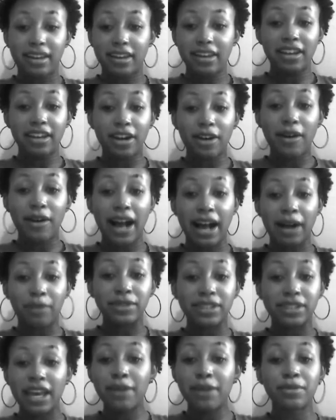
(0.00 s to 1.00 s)
I
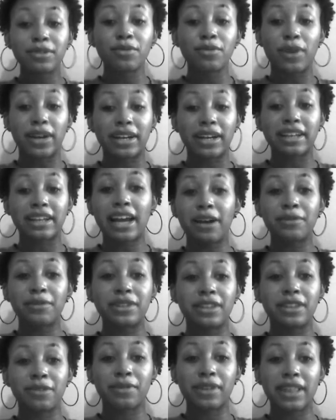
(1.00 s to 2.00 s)
was able to work it out
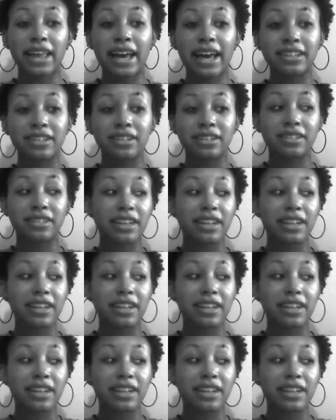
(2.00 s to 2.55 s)
with the relaxers.